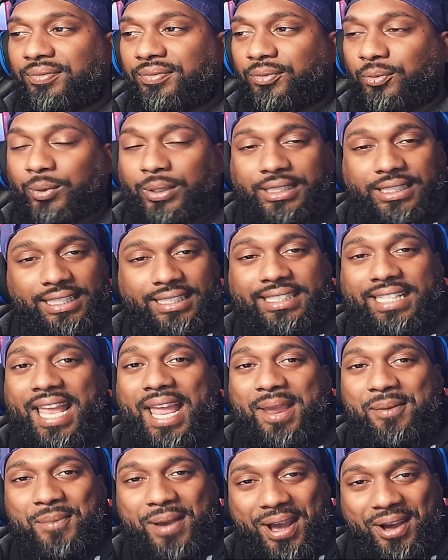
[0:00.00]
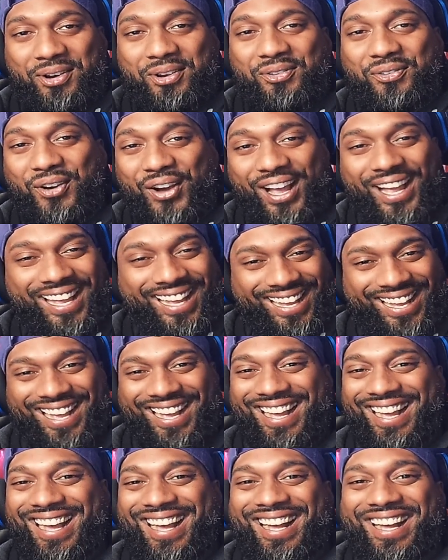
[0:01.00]
we just came out of
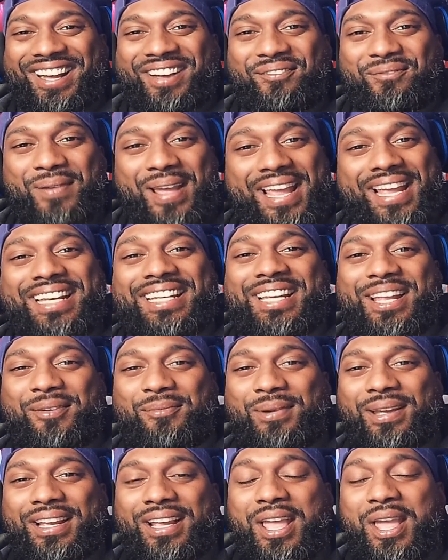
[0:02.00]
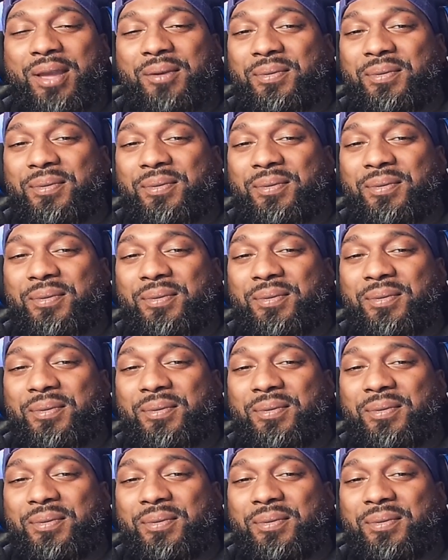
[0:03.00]
a pandemic.